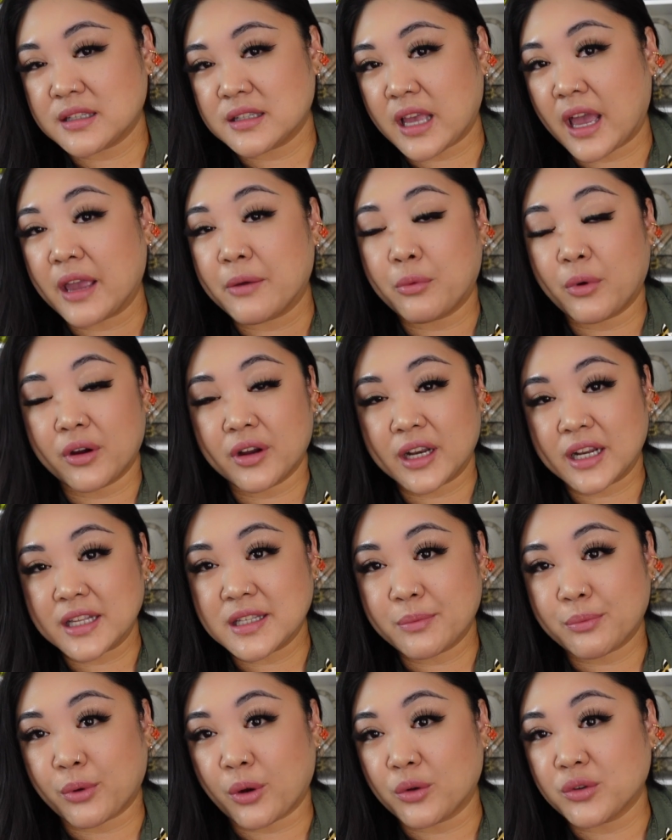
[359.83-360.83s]
I wear it
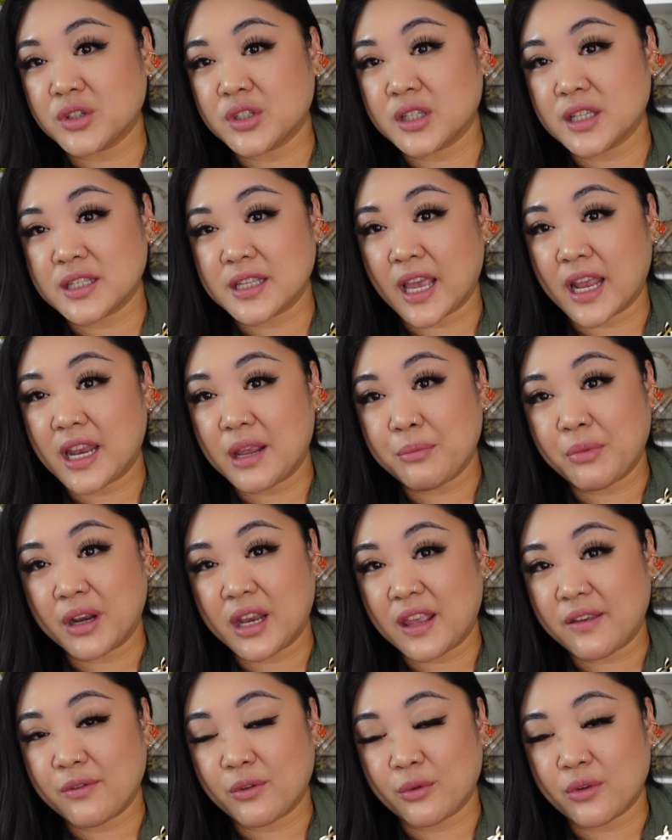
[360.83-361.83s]
brooch. Does
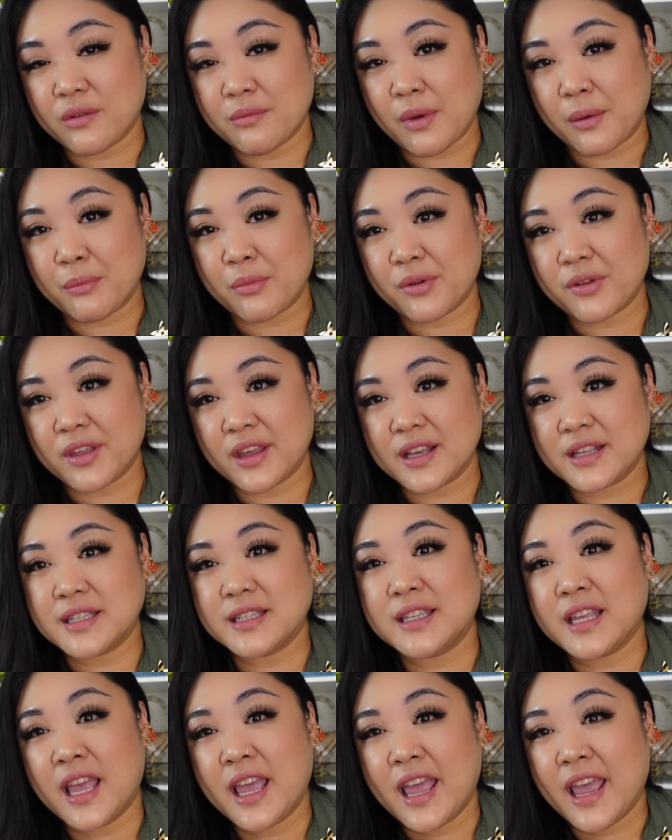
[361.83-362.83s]
anybody even remember
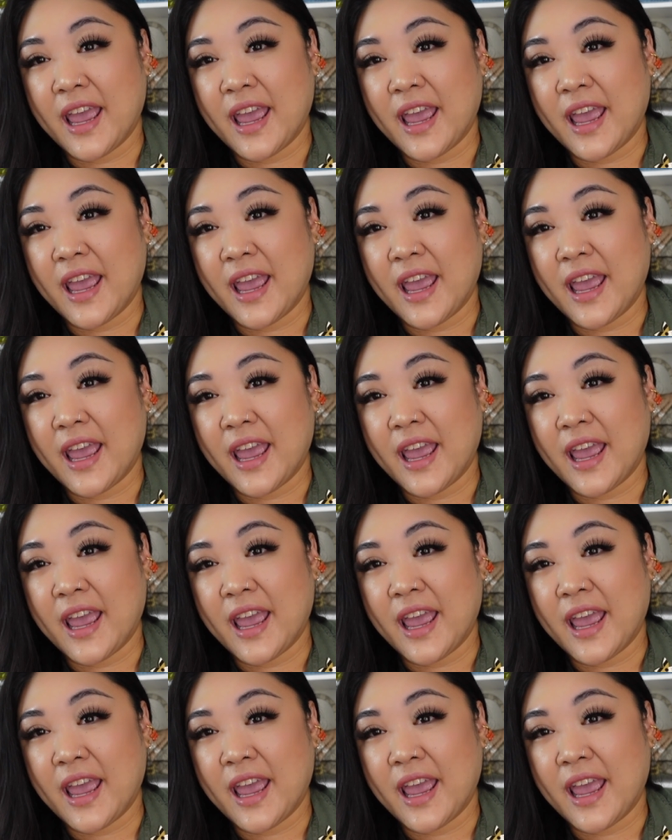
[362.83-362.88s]
this?